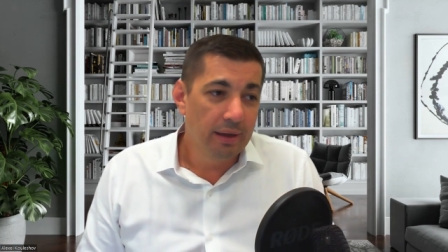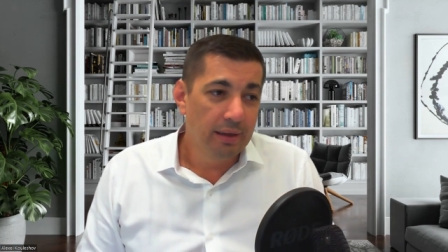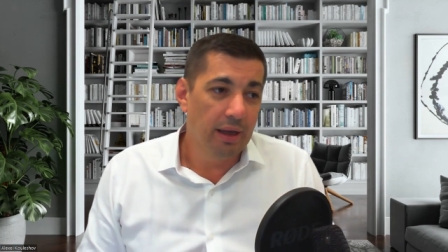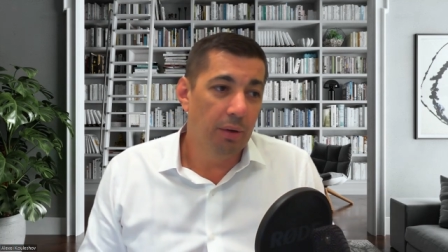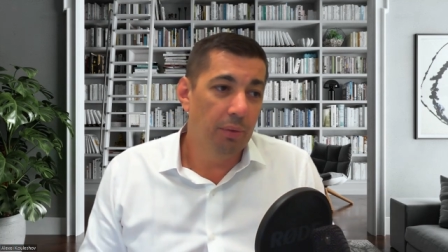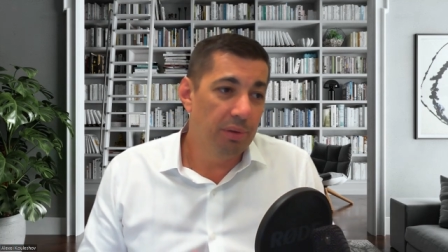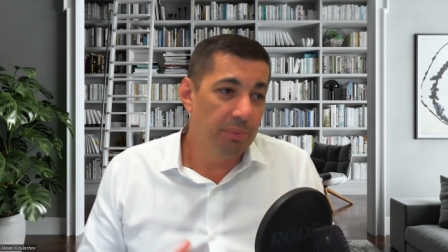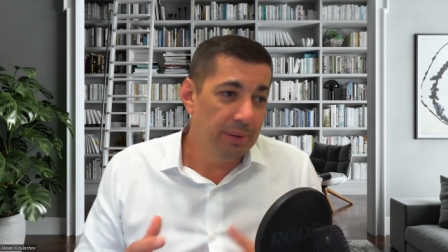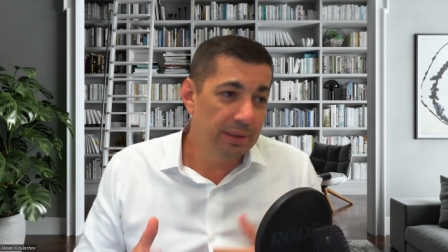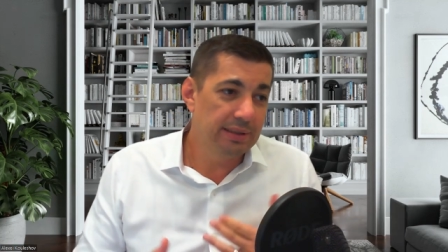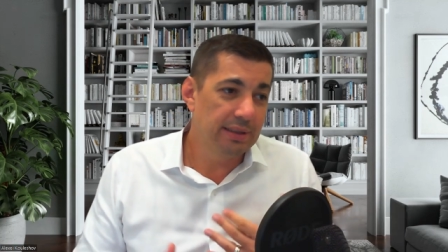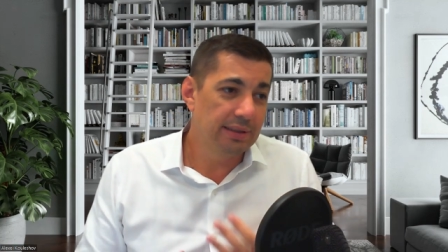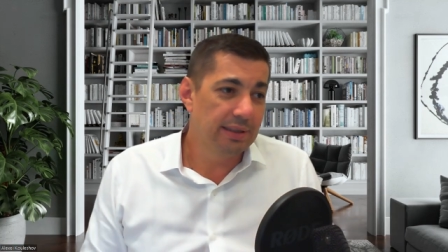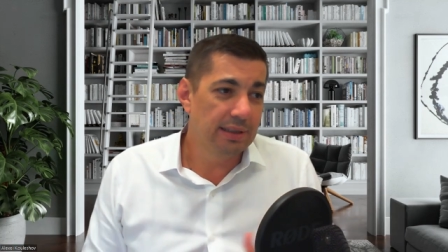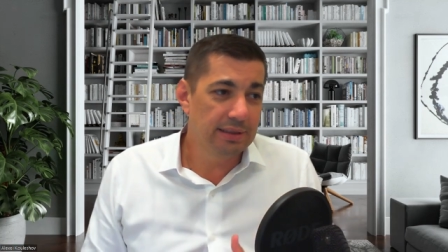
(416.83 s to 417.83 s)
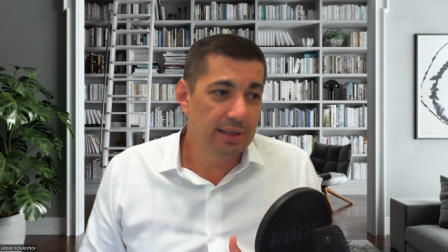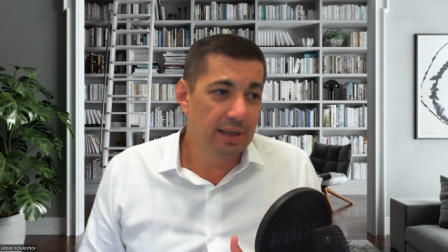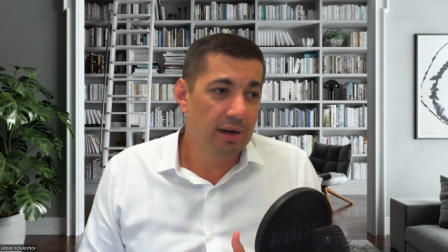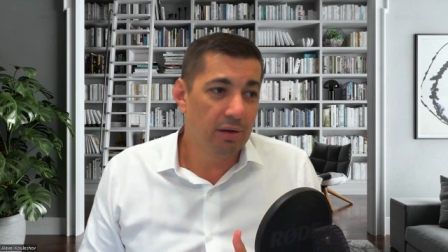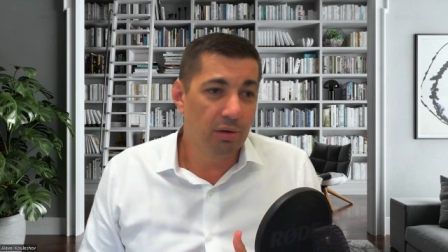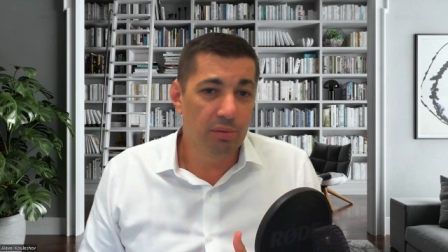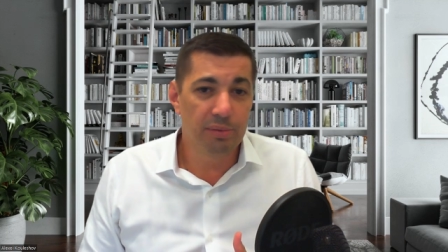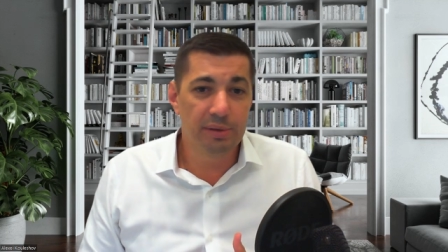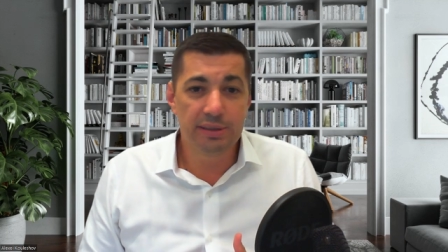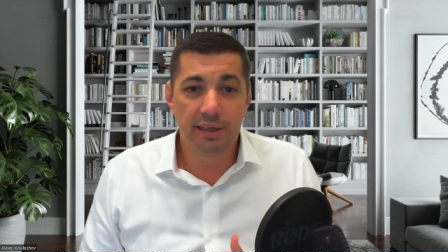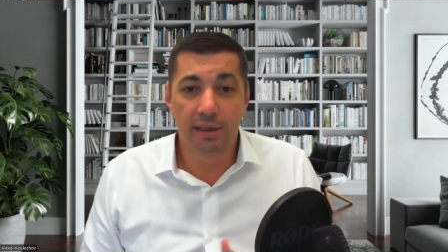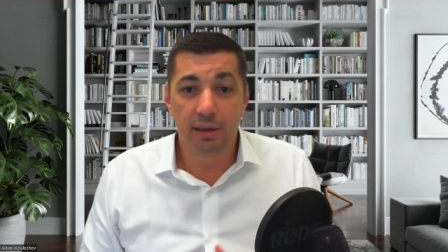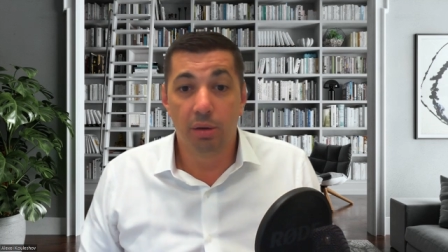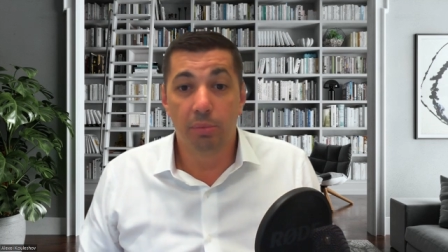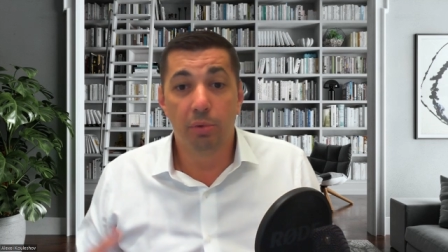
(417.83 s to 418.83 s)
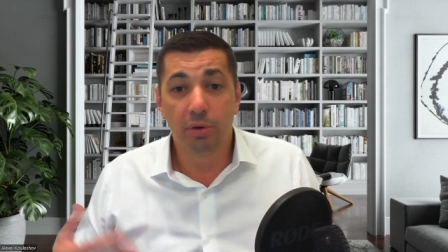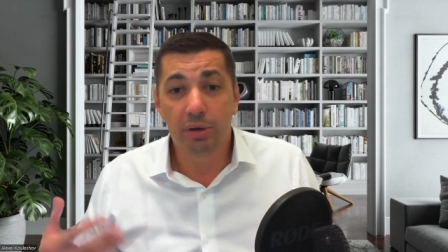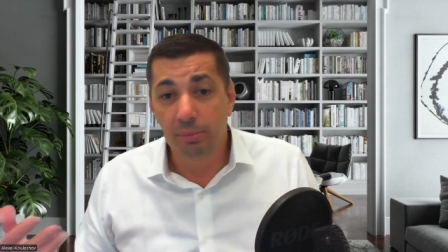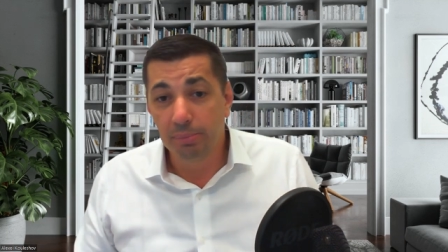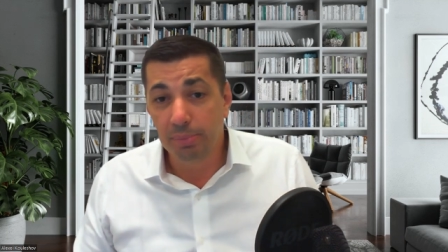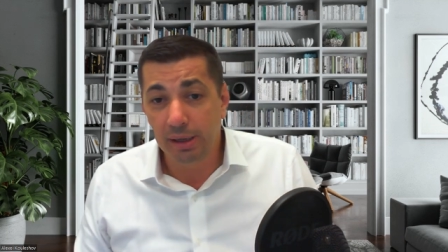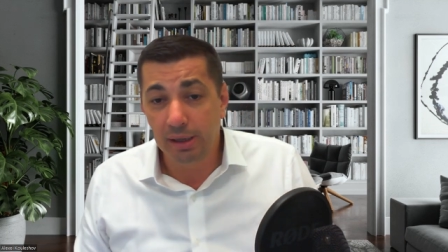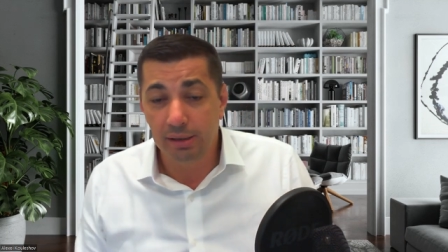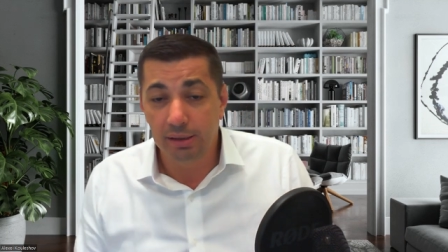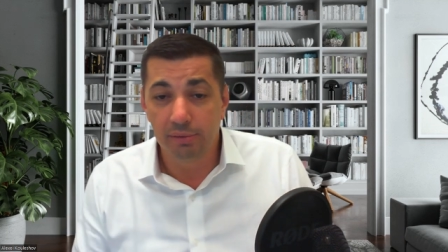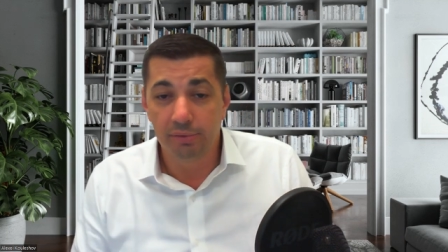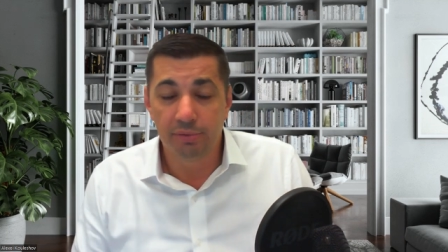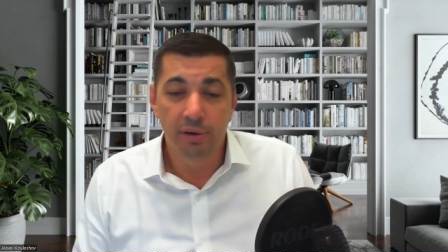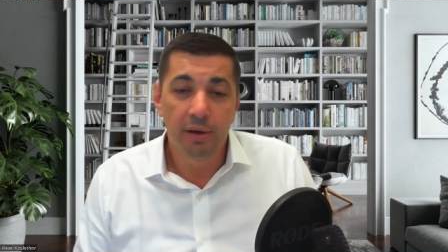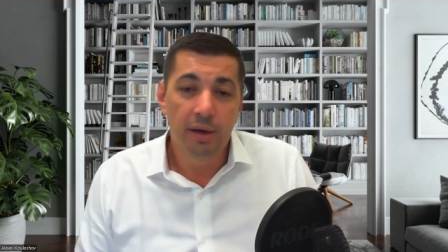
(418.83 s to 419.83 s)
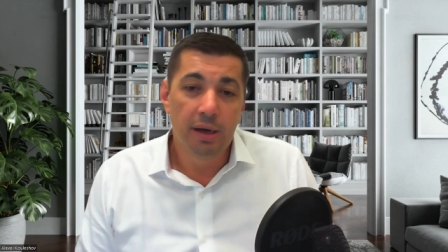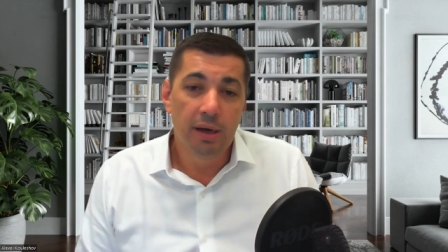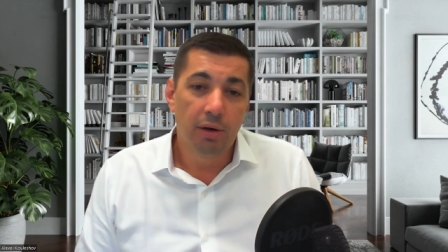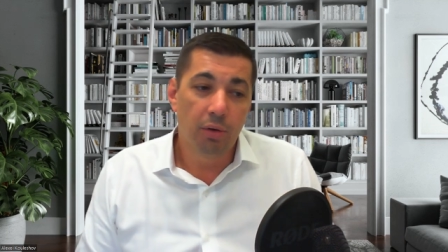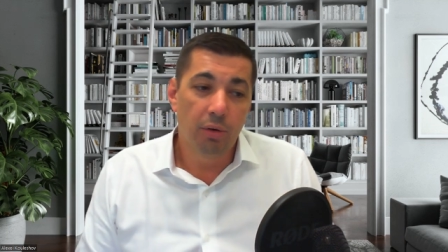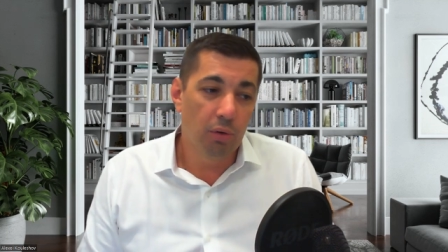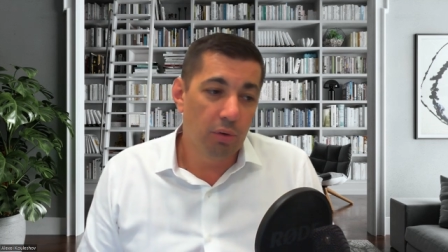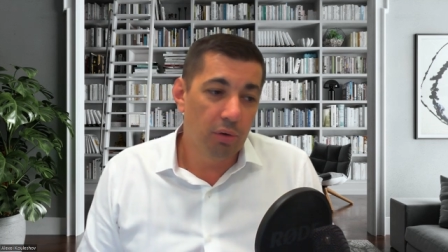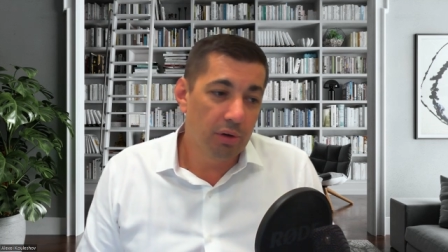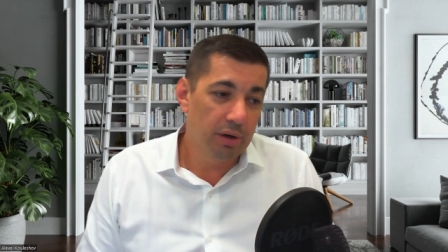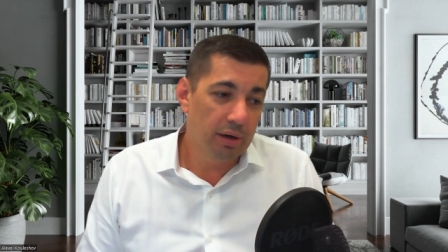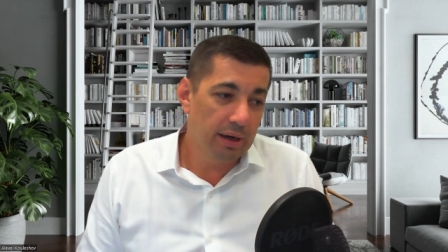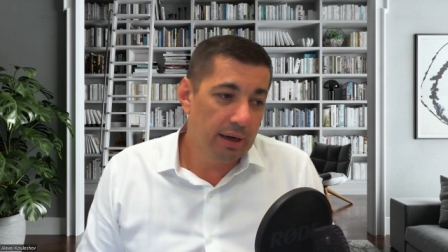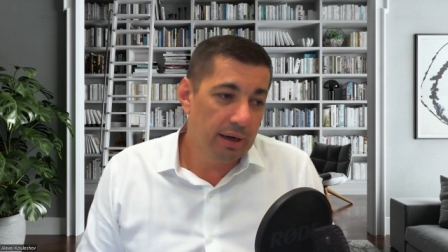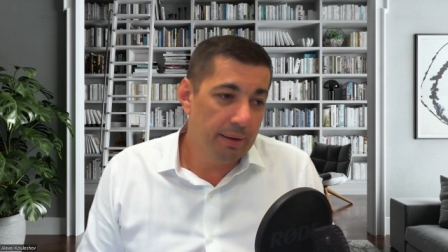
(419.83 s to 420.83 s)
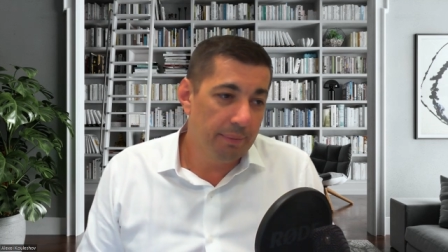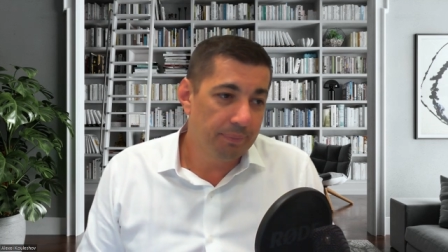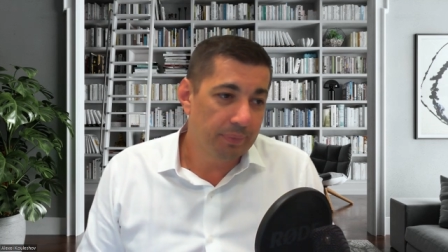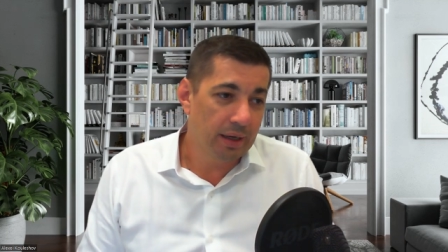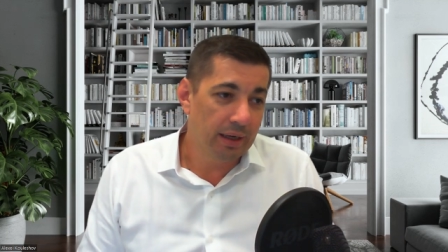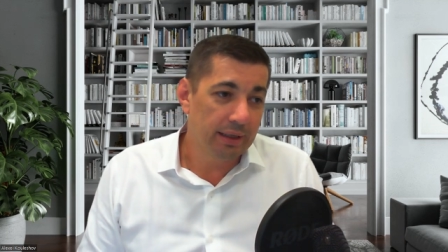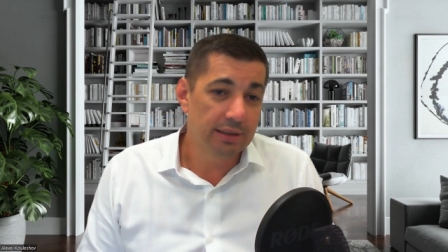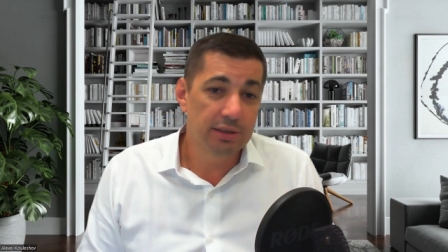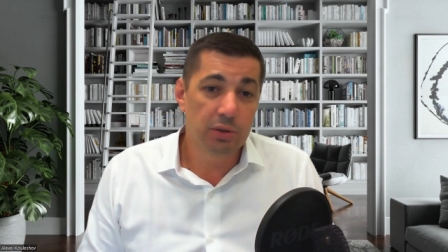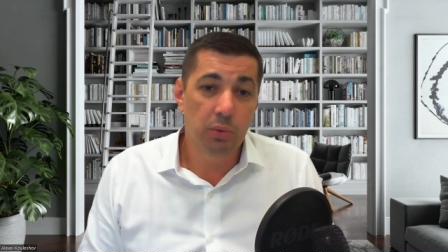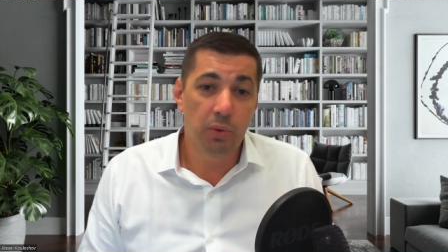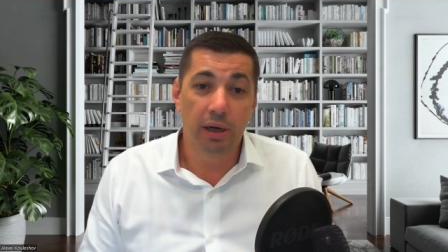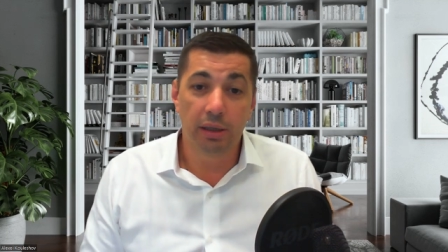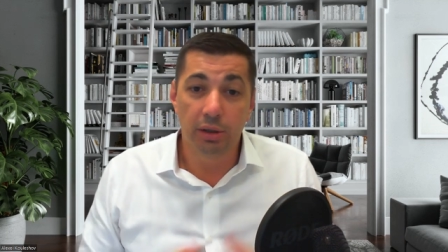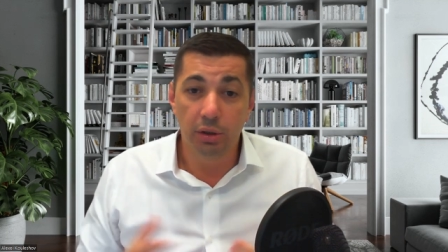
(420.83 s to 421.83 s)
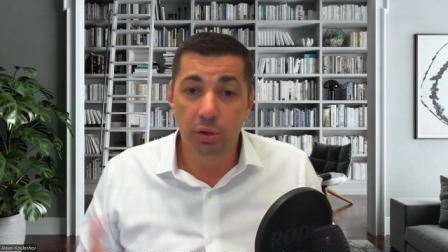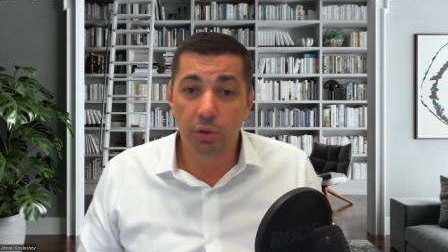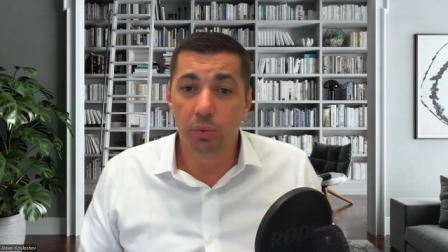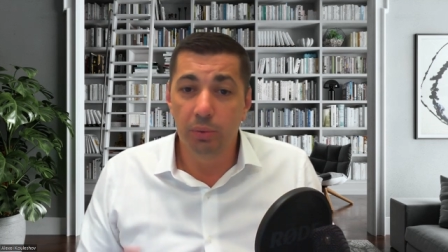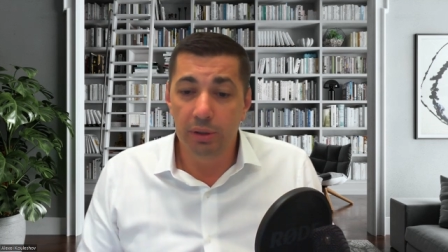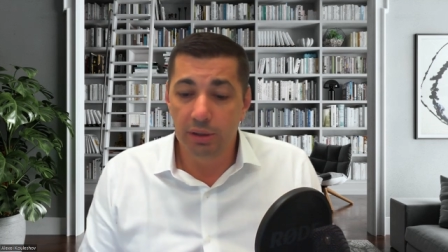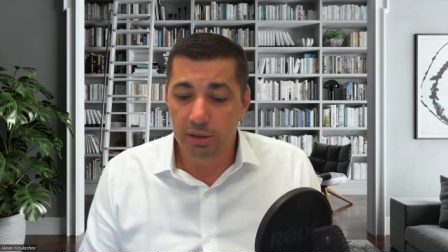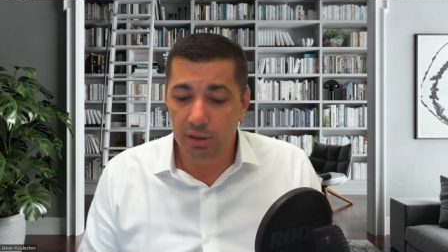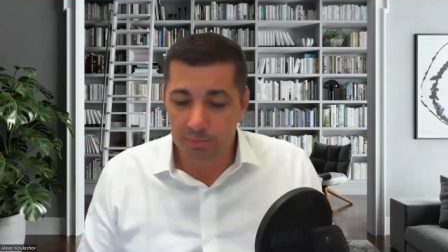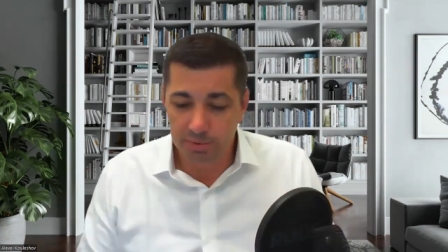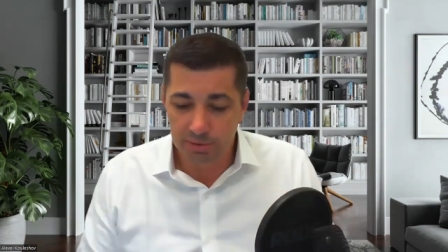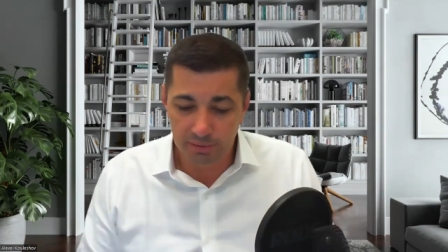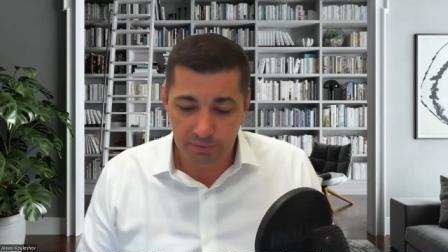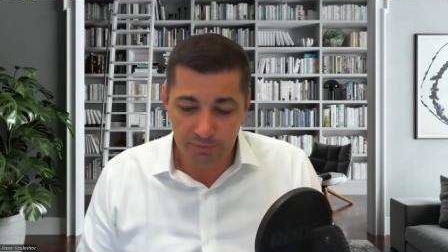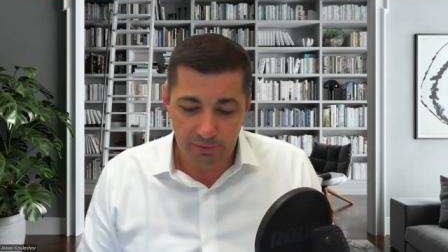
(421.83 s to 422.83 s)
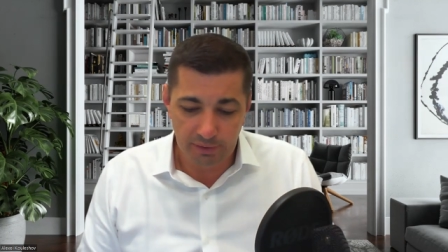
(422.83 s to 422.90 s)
Now, with businesses that are obviously a lot more competitive, or I guess quite new in terms of,